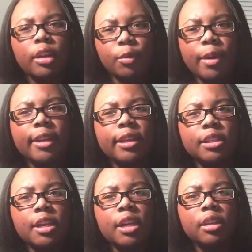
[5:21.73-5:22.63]
You acting
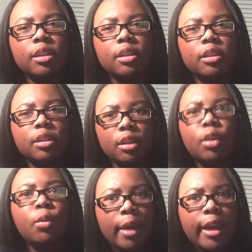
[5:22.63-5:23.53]
shady.
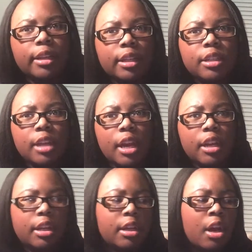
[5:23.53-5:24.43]
You acting
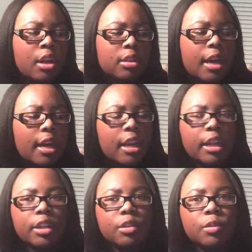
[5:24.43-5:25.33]
shady. So I gotta
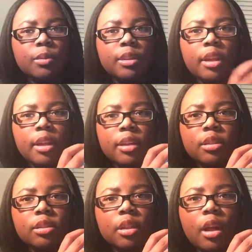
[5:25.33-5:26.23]
hit you with
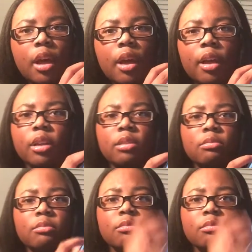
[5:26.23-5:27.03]
this. Like,